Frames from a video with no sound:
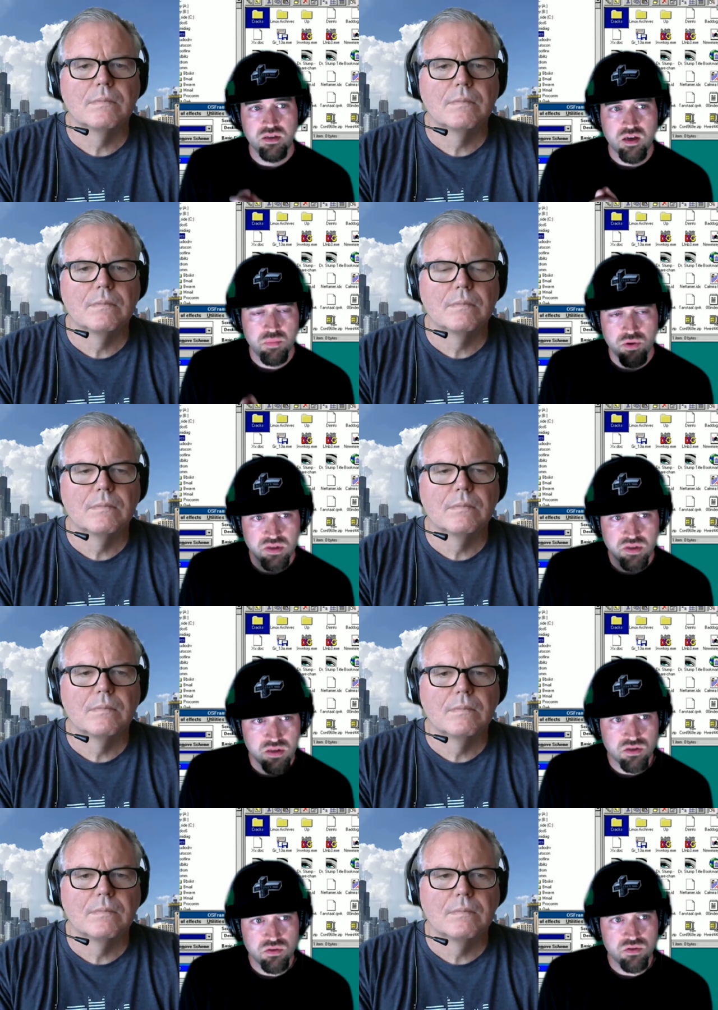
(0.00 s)
Speaker 1: They can post
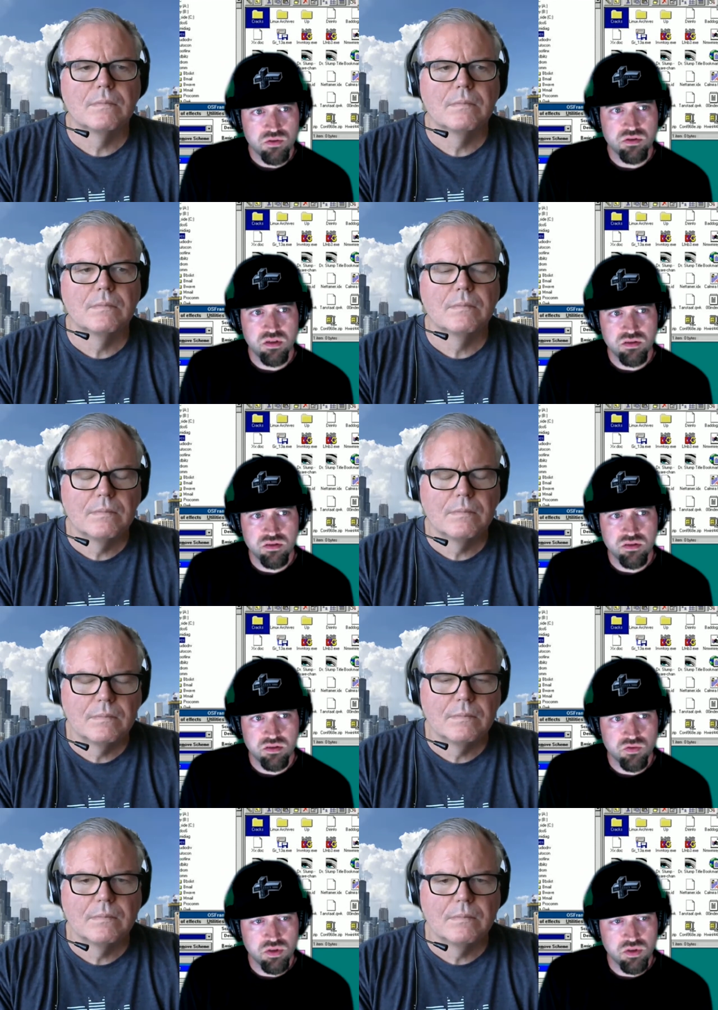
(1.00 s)
issues, and it's
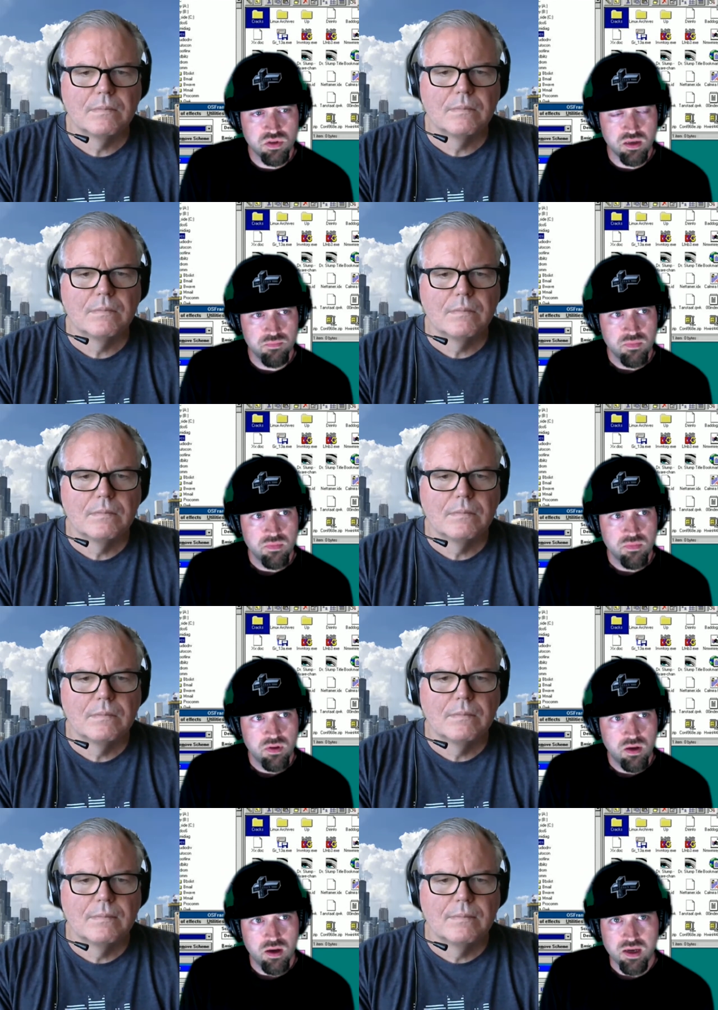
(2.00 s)
it's really,
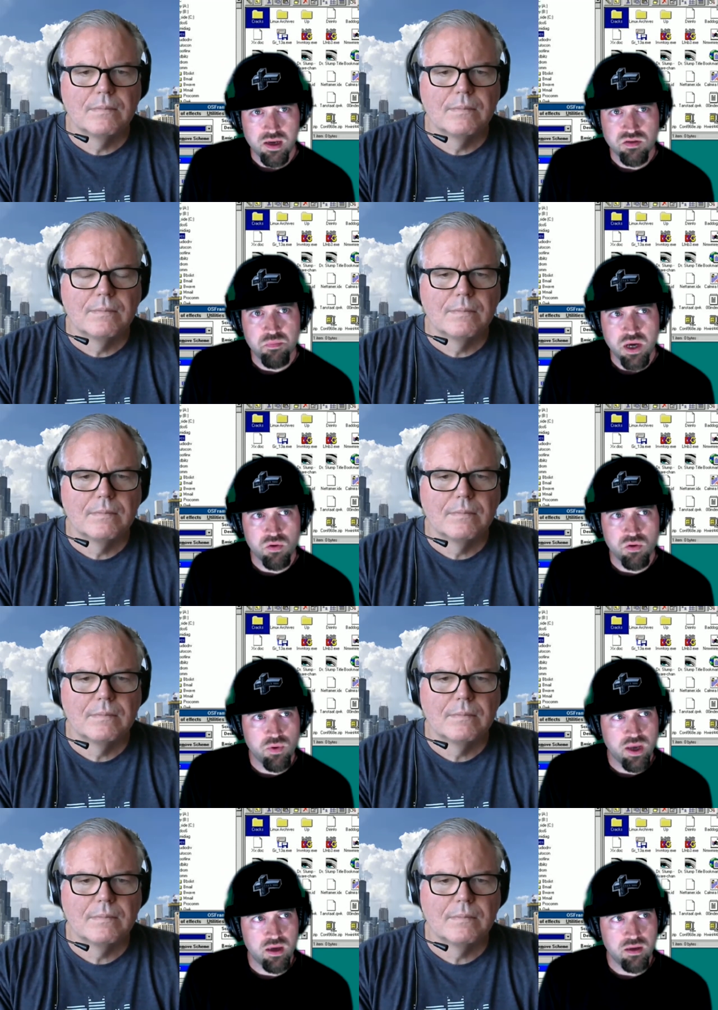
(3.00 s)
uh, I guess, a better
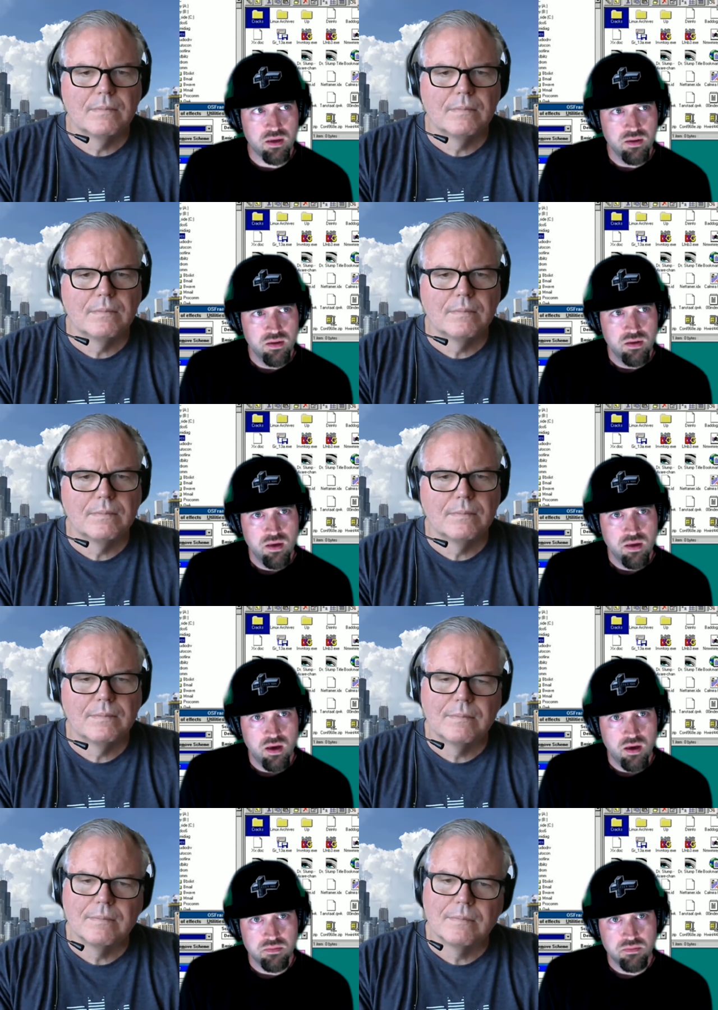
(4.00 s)
way
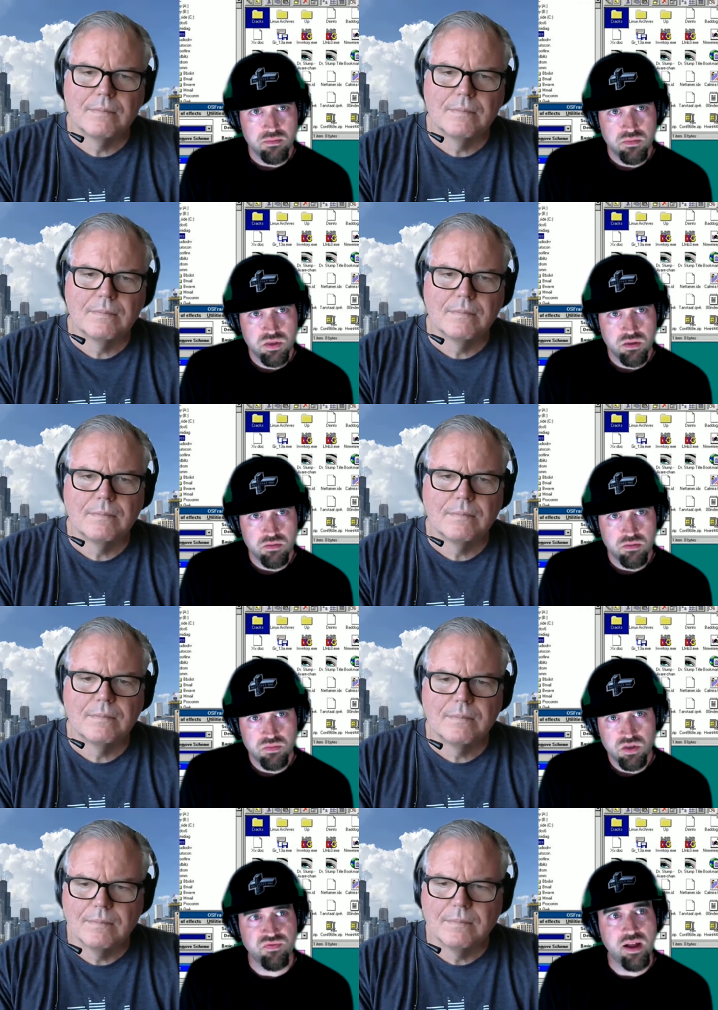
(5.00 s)
uh, to
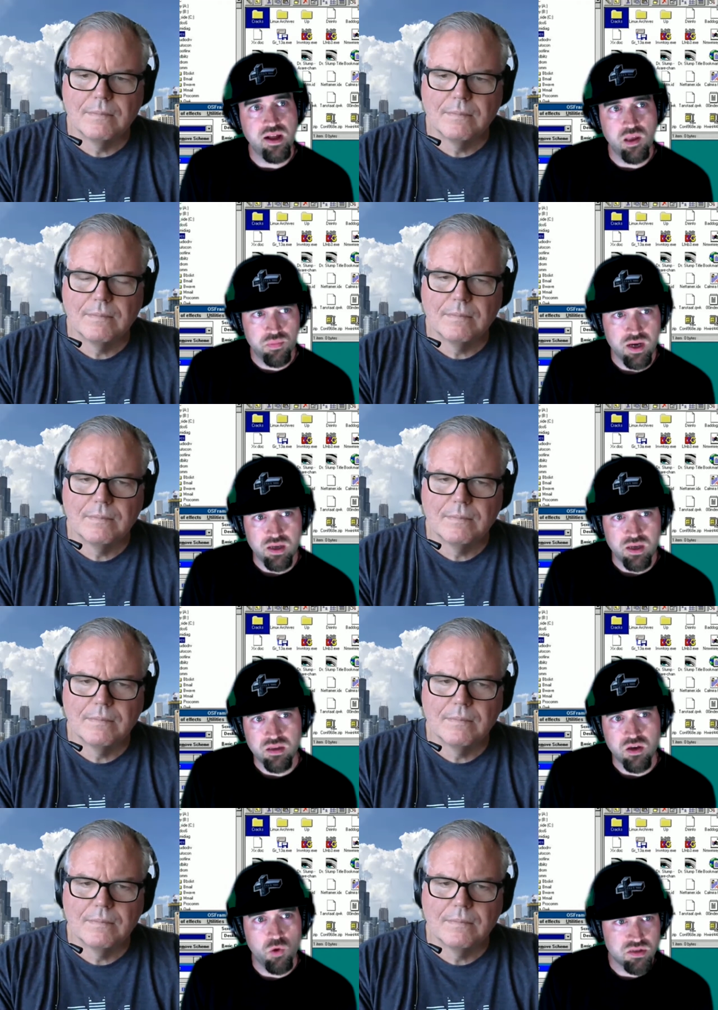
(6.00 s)
to develop, right, in
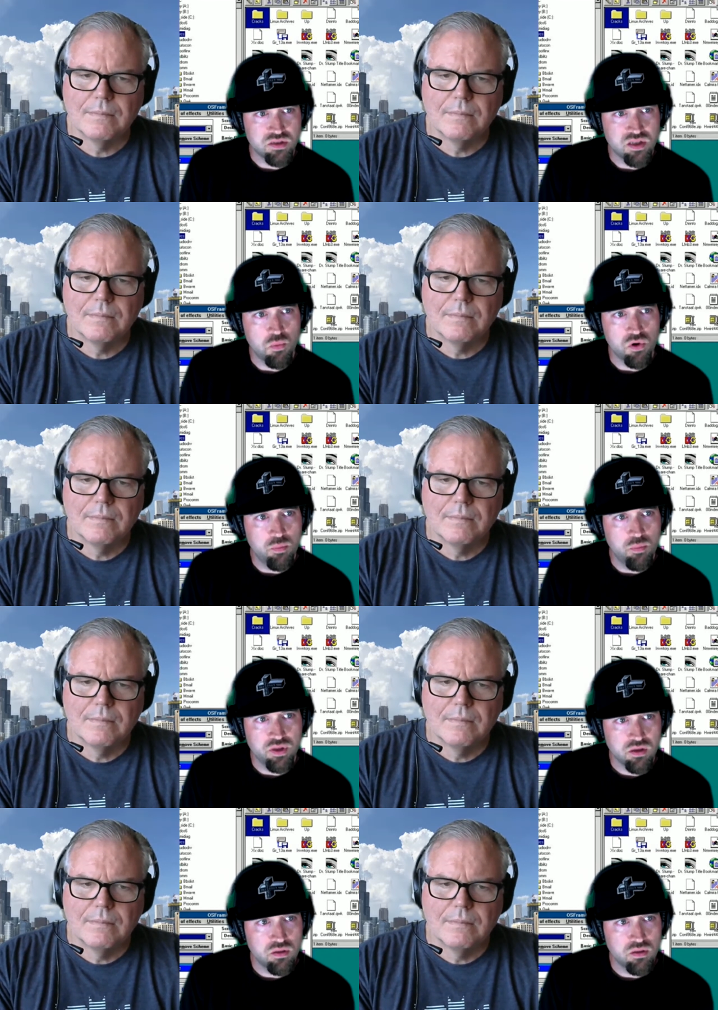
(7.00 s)
the open. It's a lot more
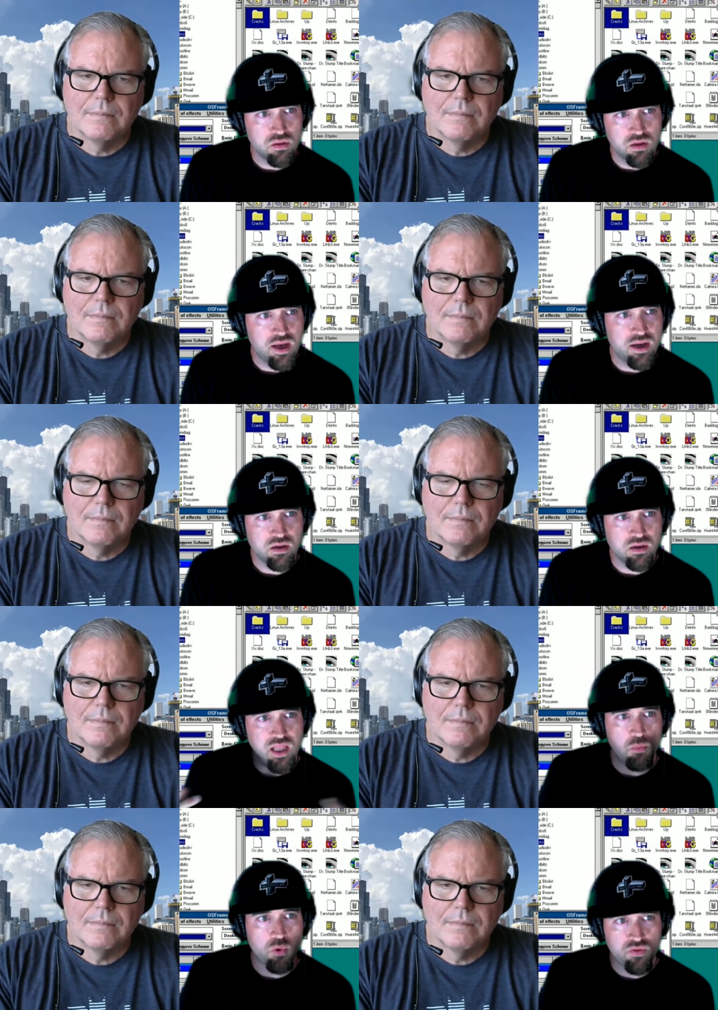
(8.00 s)
humbling. You learn a lot. You get
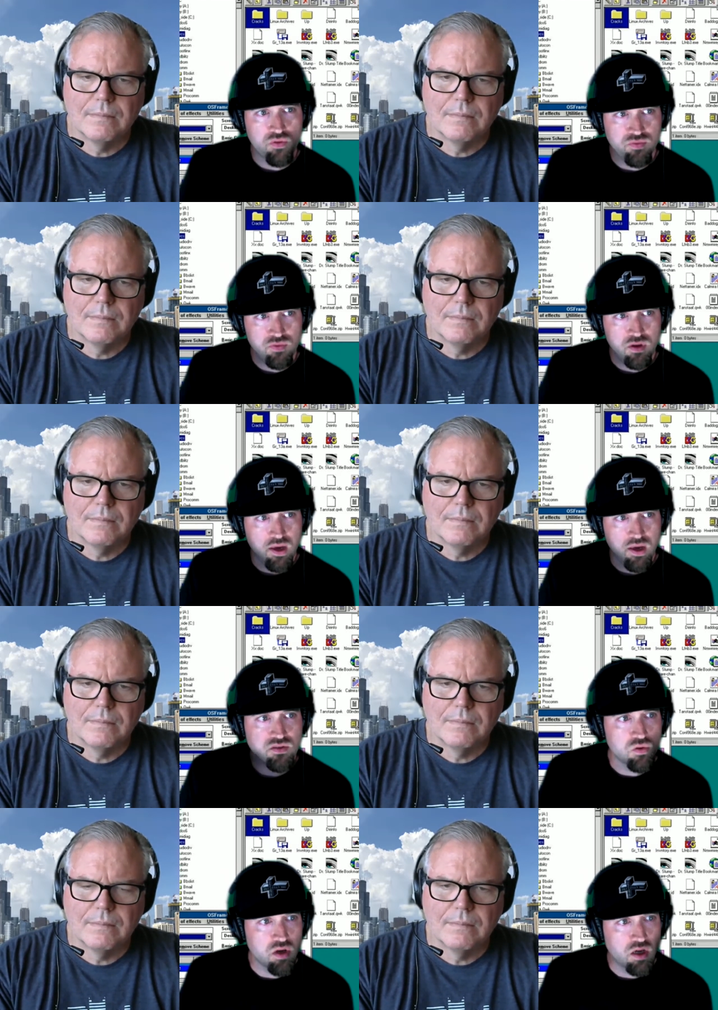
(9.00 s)
a lot more of uh,
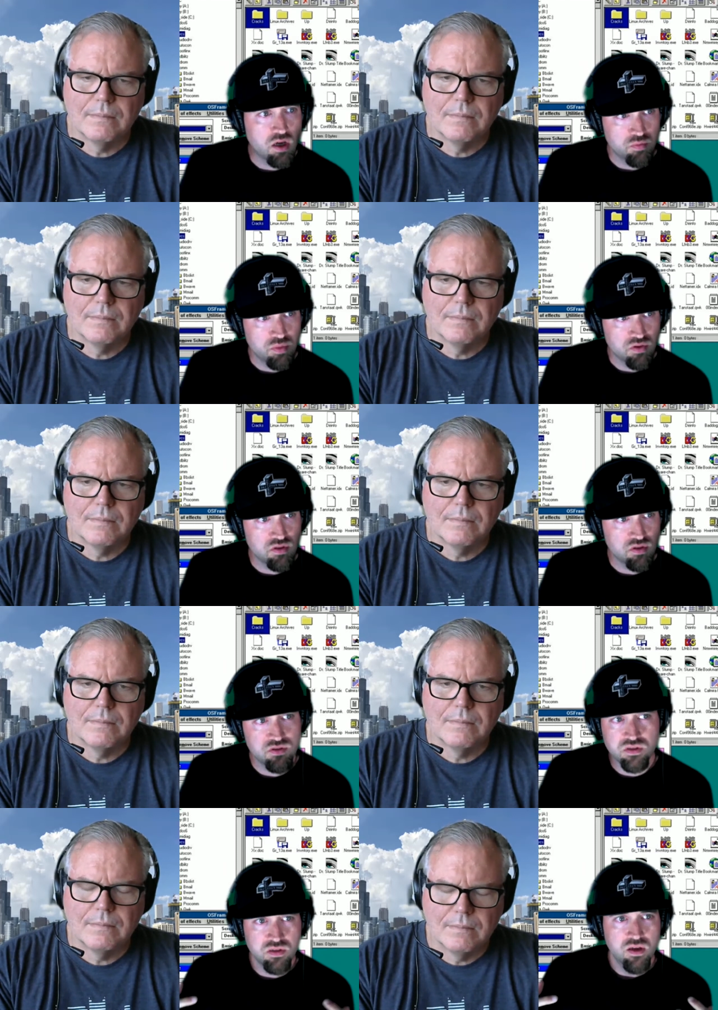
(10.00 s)
external
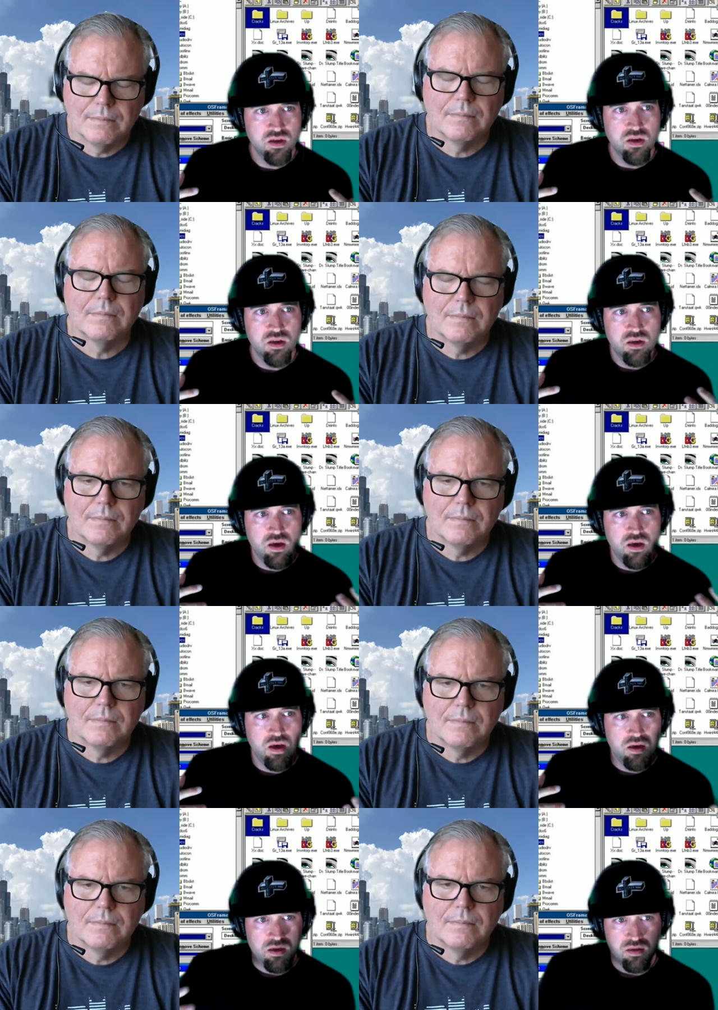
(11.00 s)
contributions, and uh,